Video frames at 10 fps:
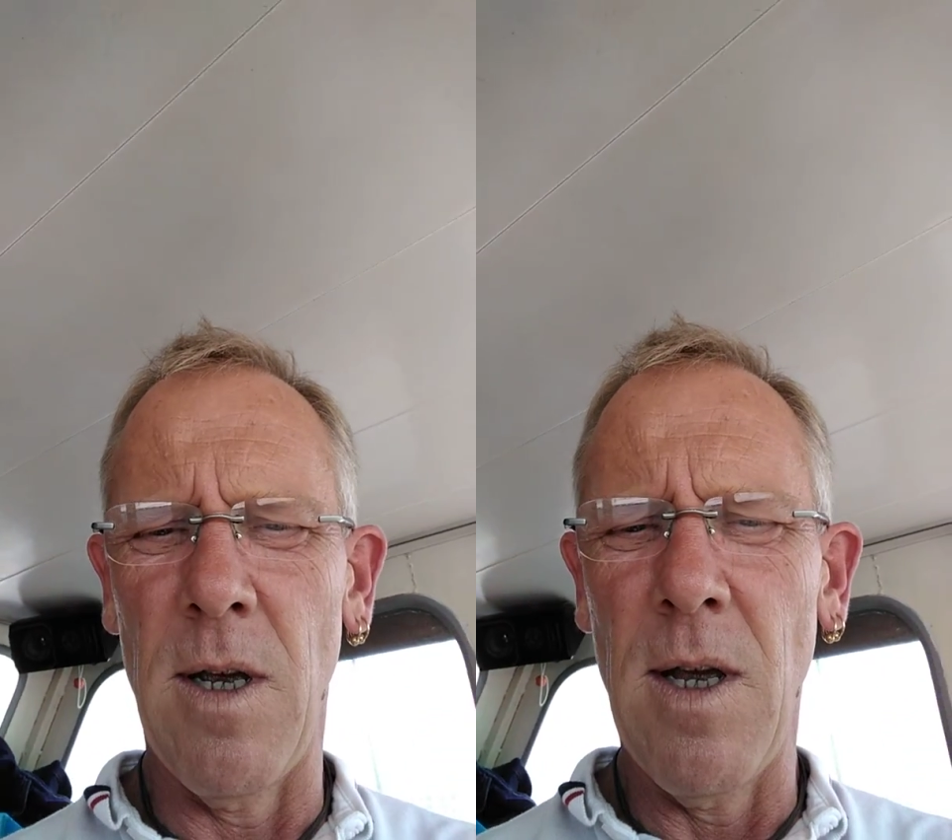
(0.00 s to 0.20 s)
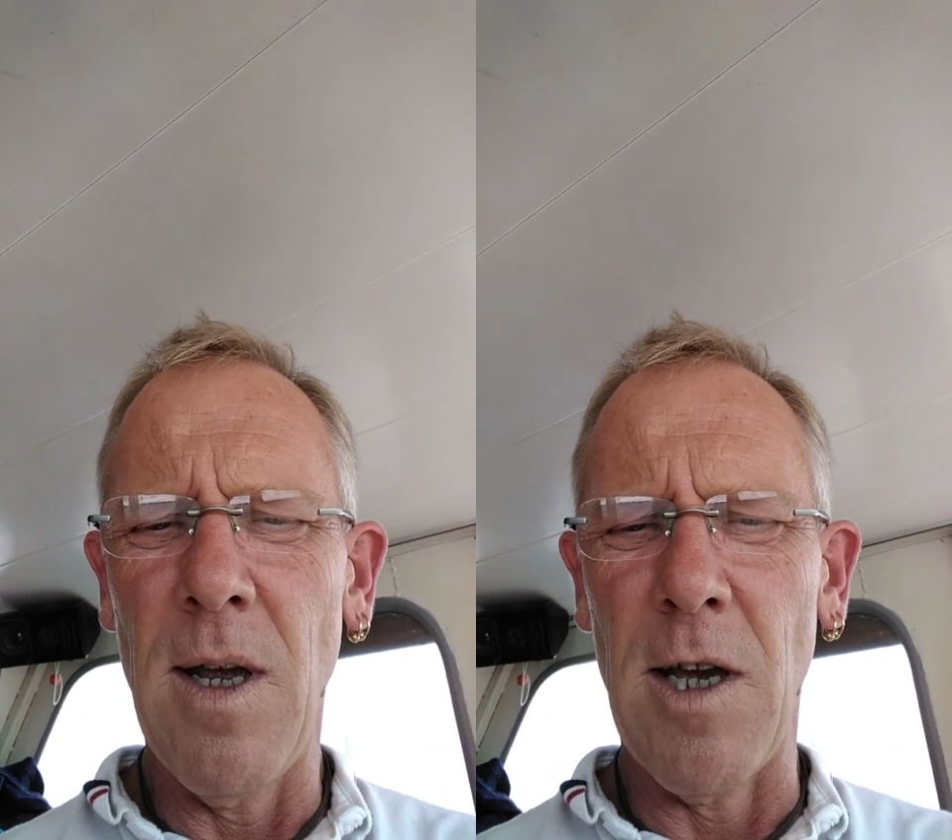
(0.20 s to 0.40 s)

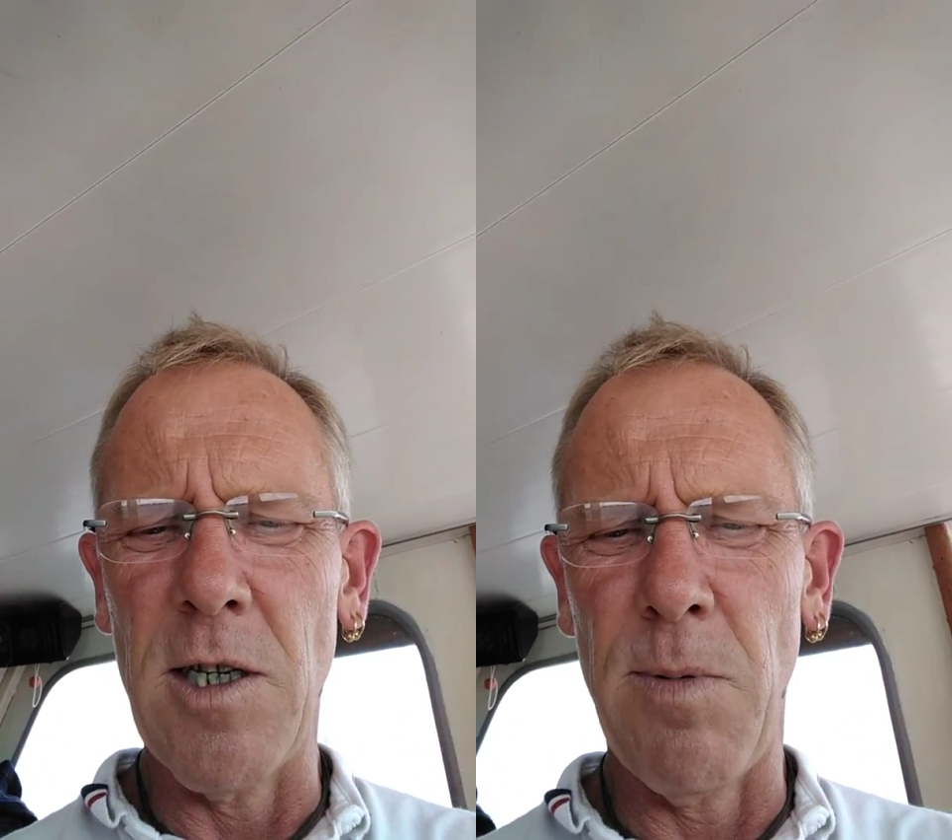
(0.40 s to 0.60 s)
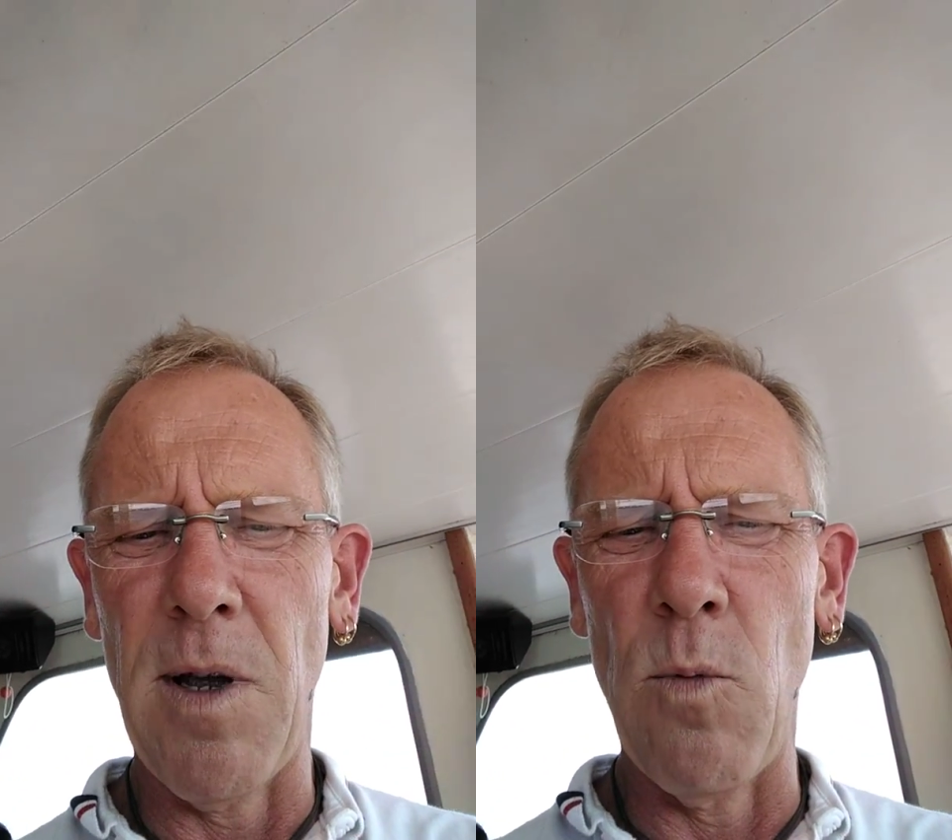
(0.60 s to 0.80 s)

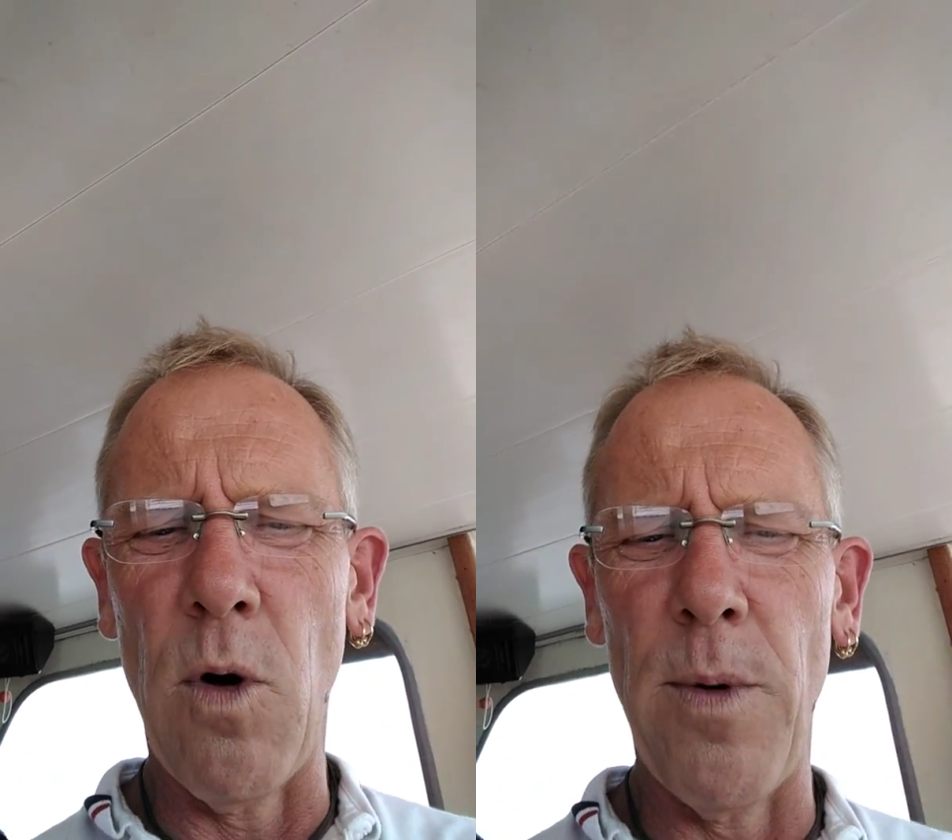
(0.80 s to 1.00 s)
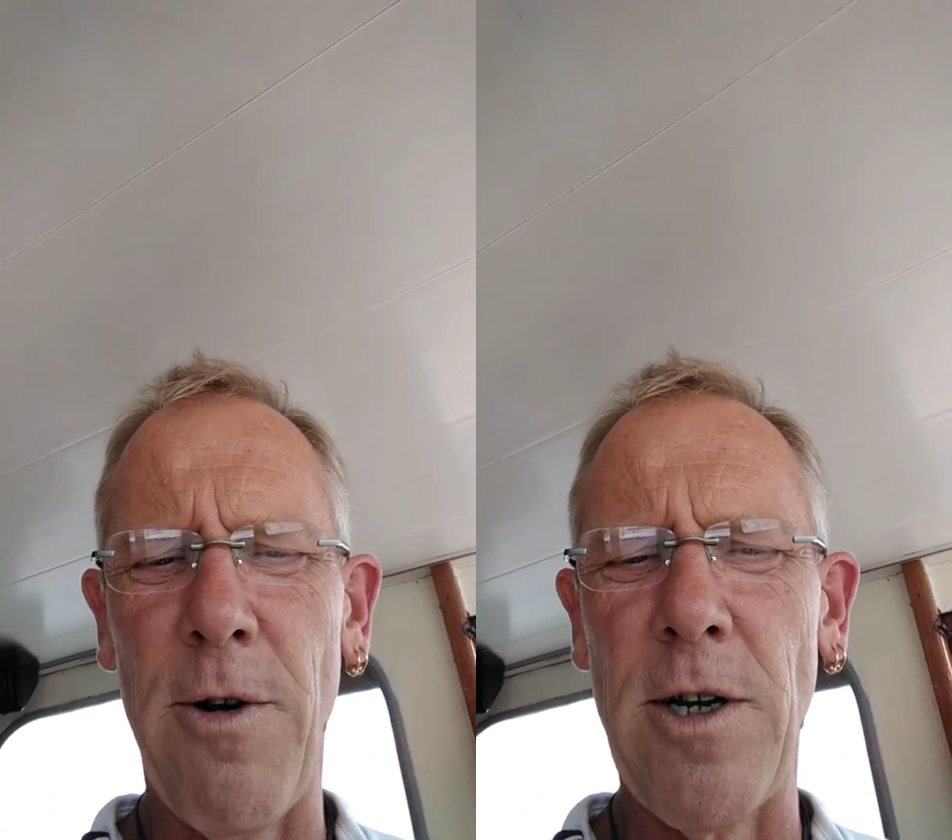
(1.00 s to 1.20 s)
explain what
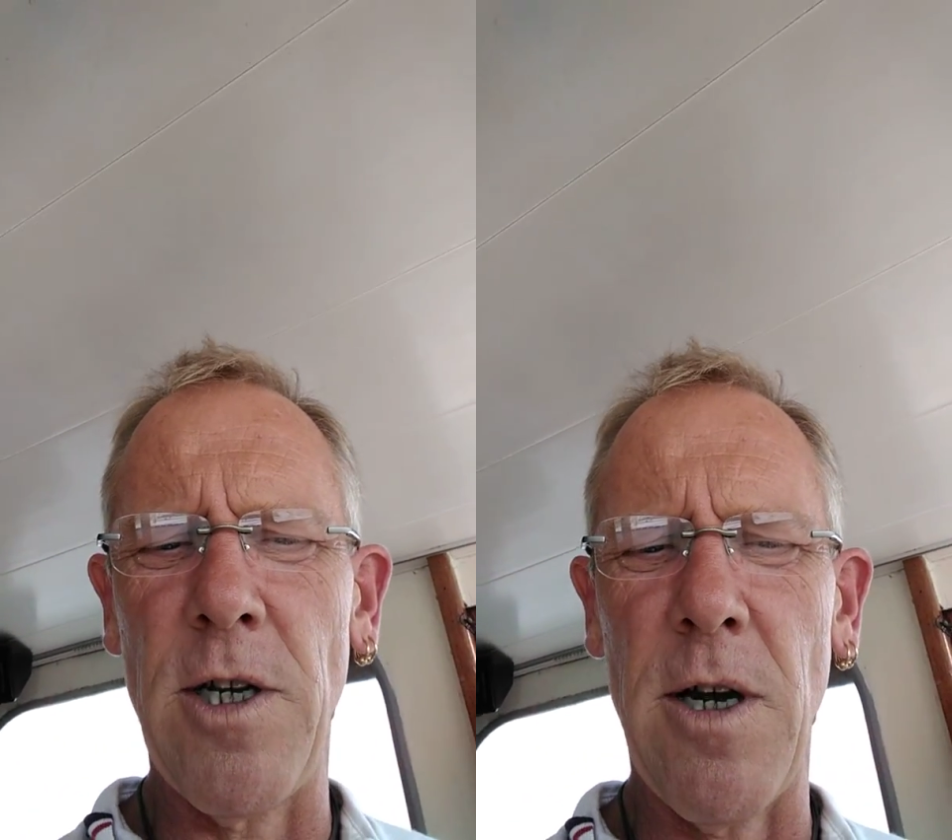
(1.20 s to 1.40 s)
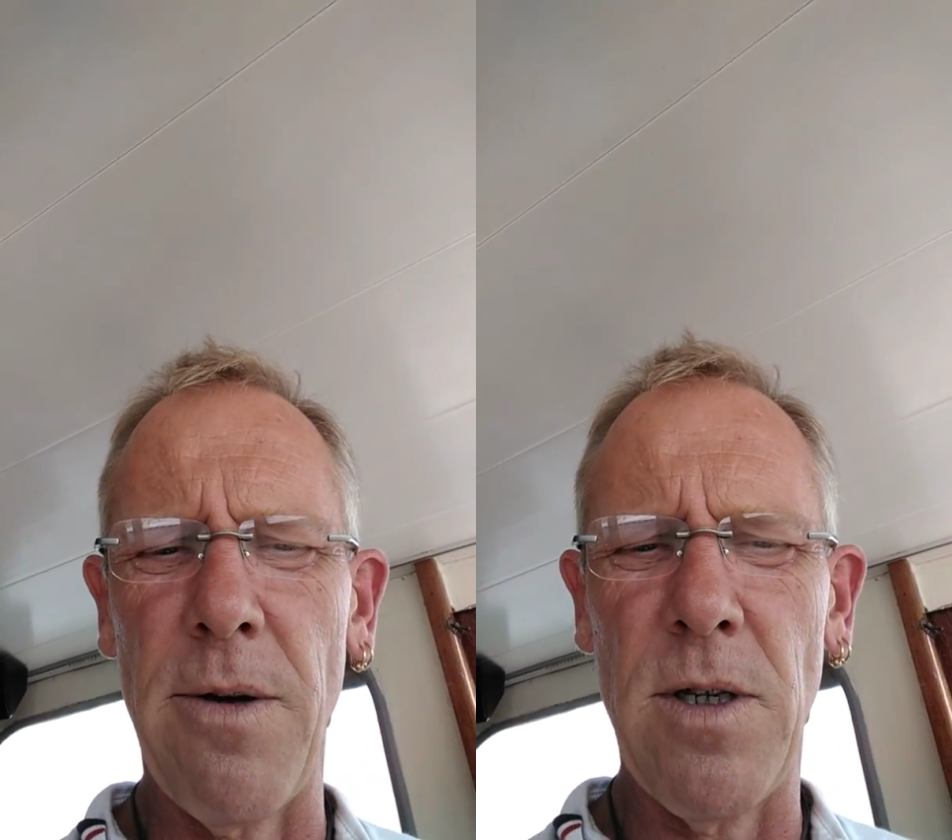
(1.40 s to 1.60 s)
we're actually
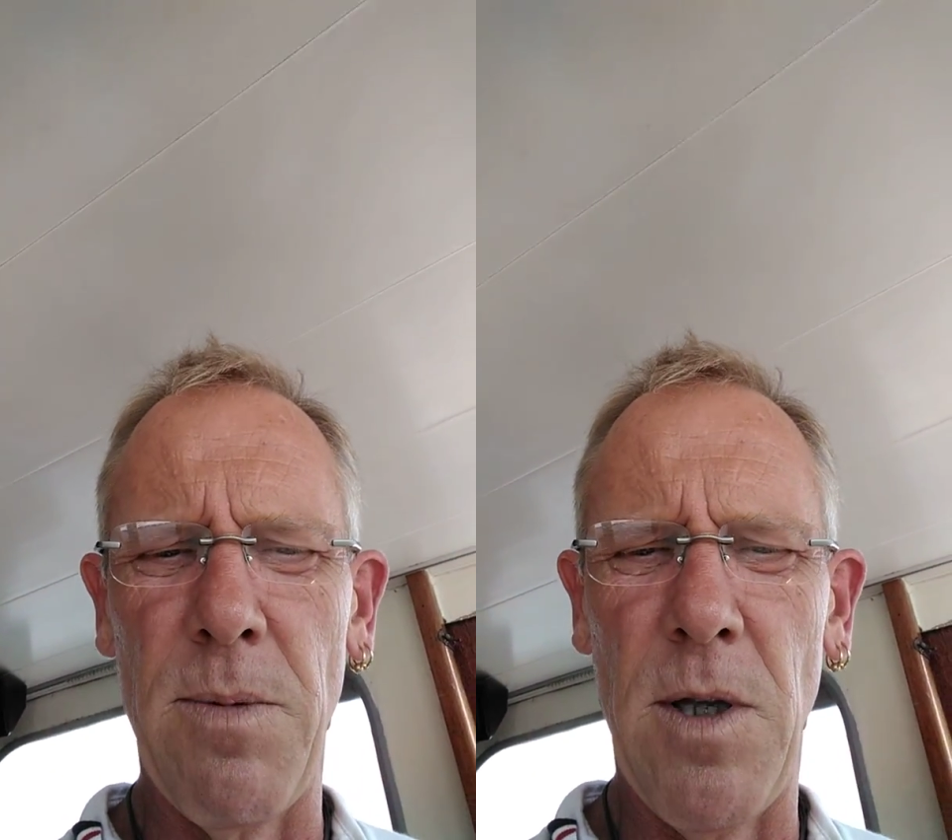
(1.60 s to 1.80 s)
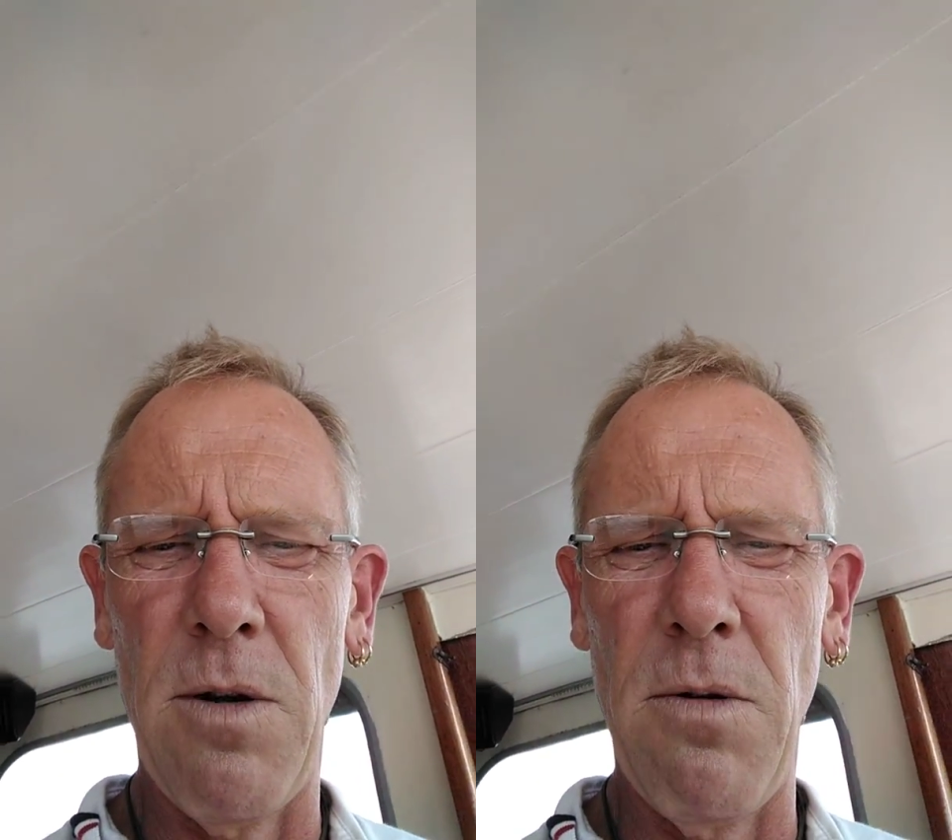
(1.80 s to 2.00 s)
going to be
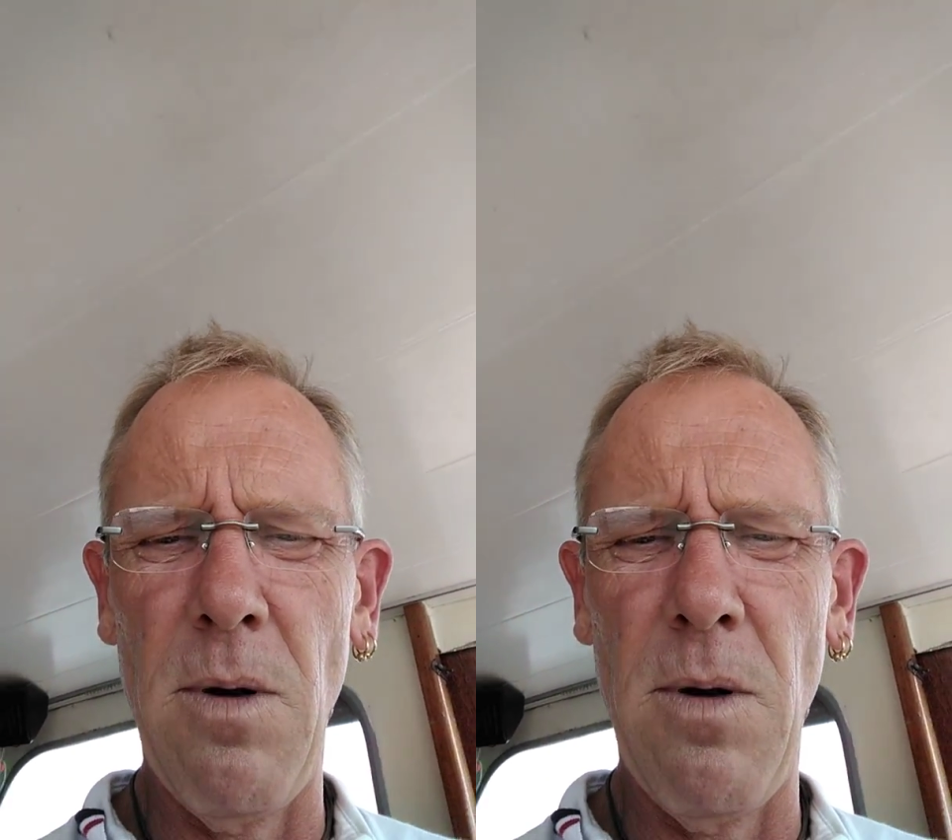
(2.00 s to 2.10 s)
doing.